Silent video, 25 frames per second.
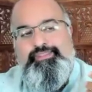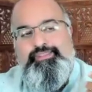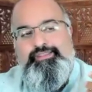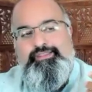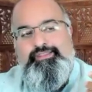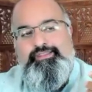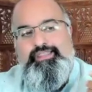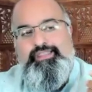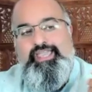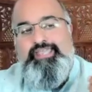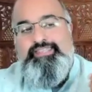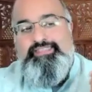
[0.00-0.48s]

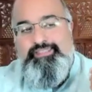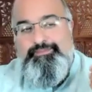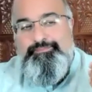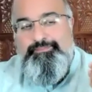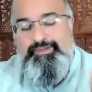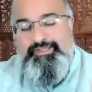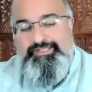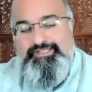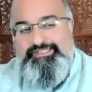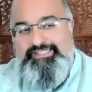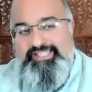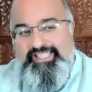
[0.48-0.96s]
And the
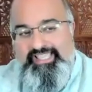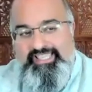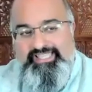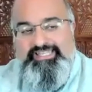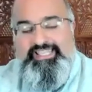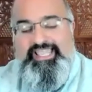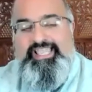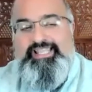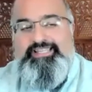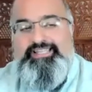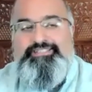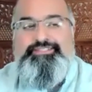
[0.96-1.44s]
mundane
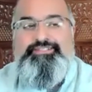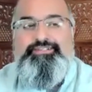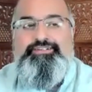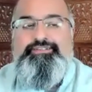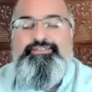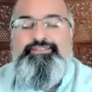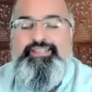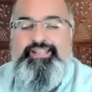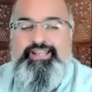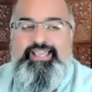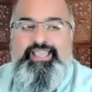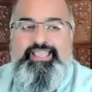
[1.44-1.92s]
answer
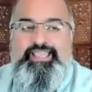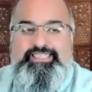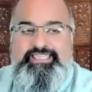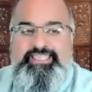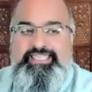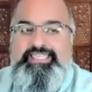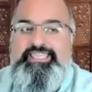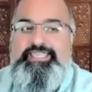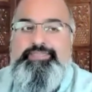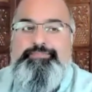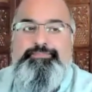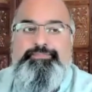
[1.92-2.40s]
that I
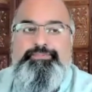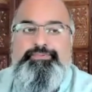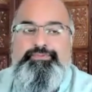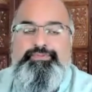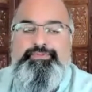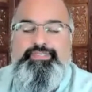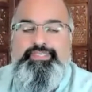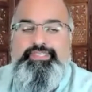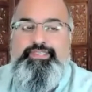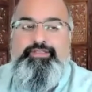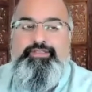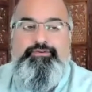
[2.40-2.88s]
keep
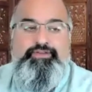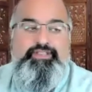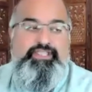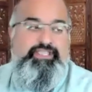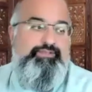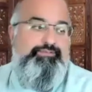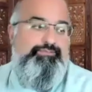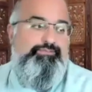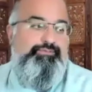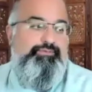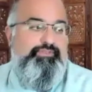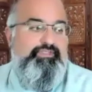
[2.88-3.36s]

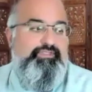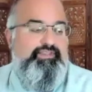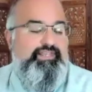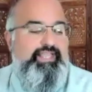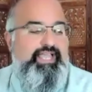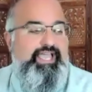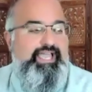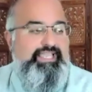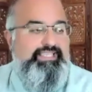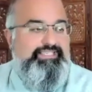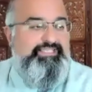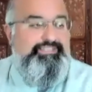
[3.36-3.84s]
hearing for the
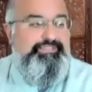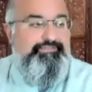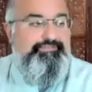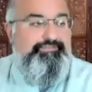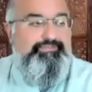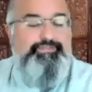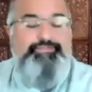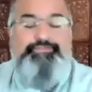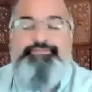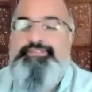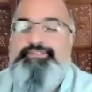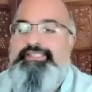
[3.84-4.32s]
last
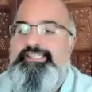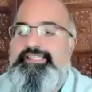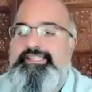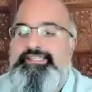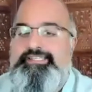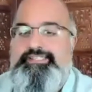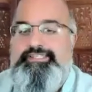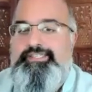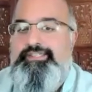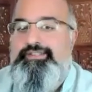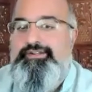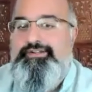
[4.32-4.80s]

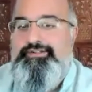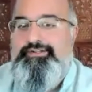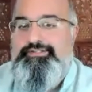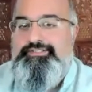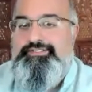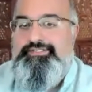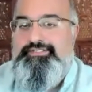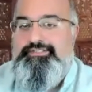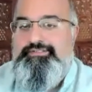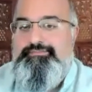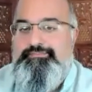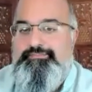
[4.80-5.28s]
15
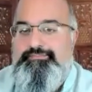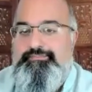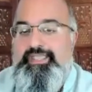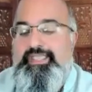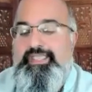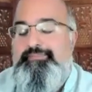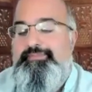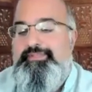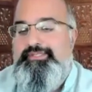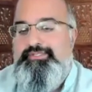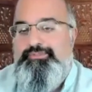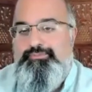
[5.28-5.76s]
years,
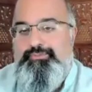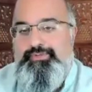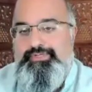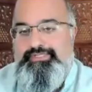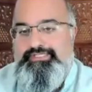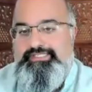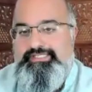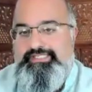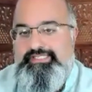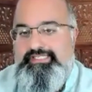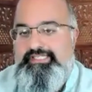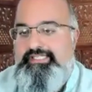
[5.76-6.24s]
maybe
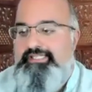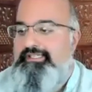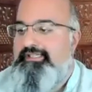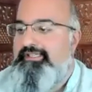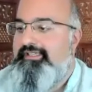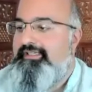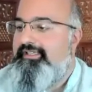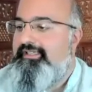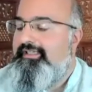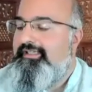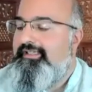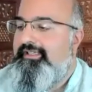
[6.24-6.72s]
20,
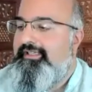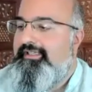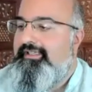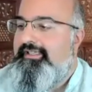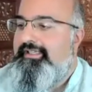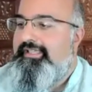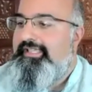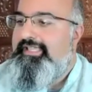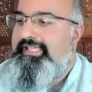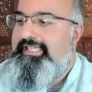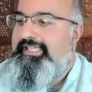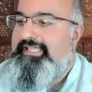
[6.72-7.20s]

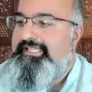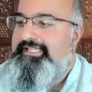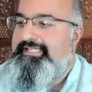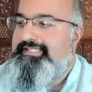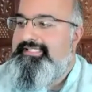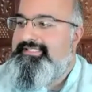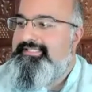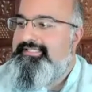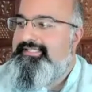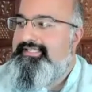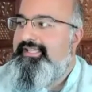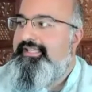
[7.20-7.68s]

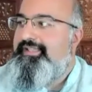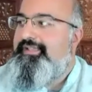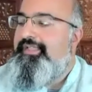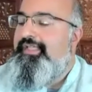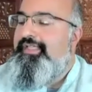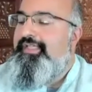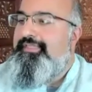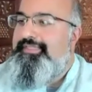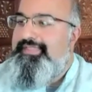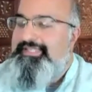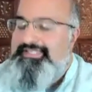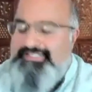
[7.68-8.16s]
is
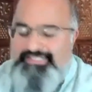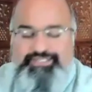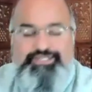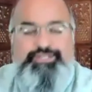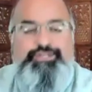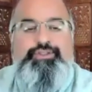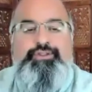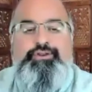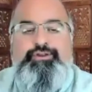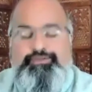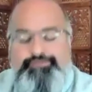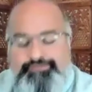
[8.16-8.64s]
this
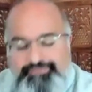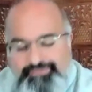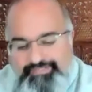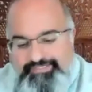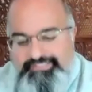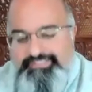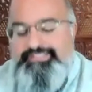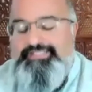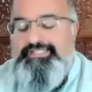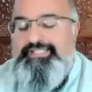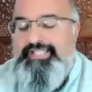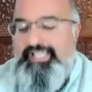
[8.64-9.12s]

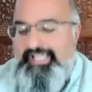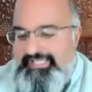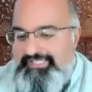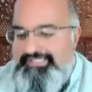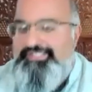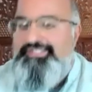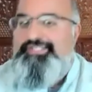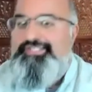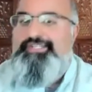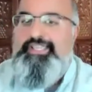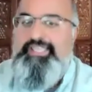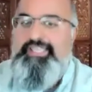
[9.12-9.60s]
nervous head
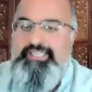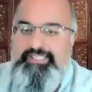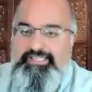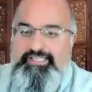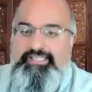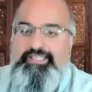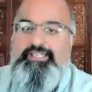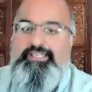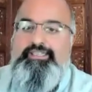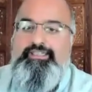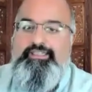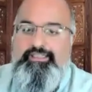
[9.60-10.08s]
shake.
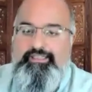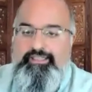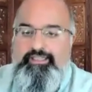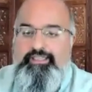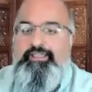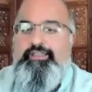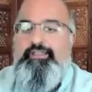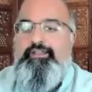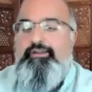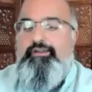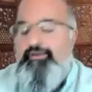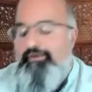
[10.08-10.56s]

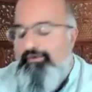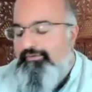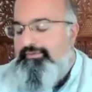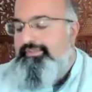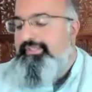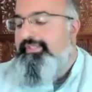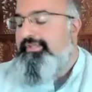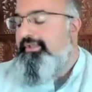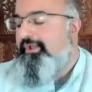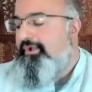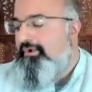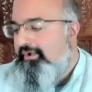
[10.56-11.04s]
Oh,
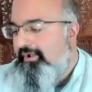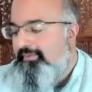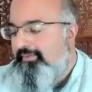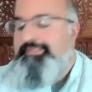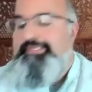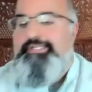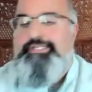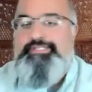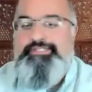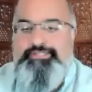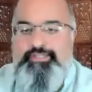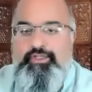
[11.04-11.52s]
I'm
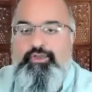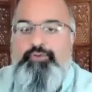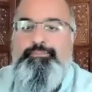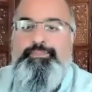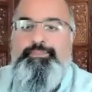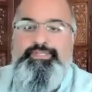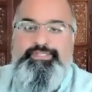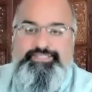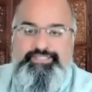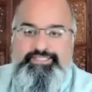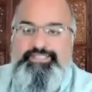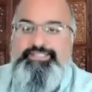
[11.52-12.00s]
just so
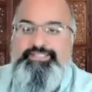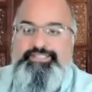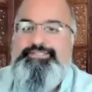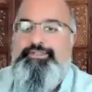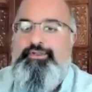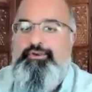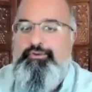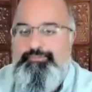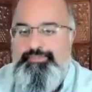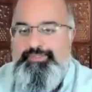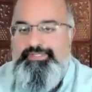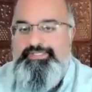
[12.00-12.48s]
busy,
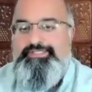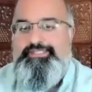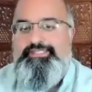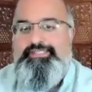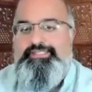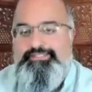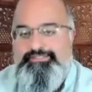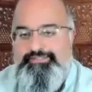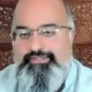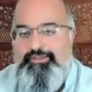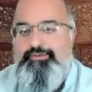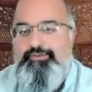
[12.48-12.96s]
so busy,
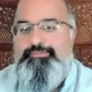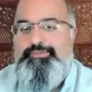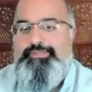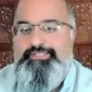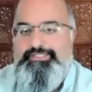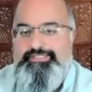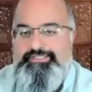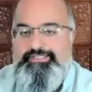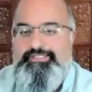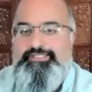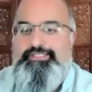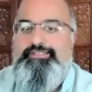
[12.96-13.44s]
so busy.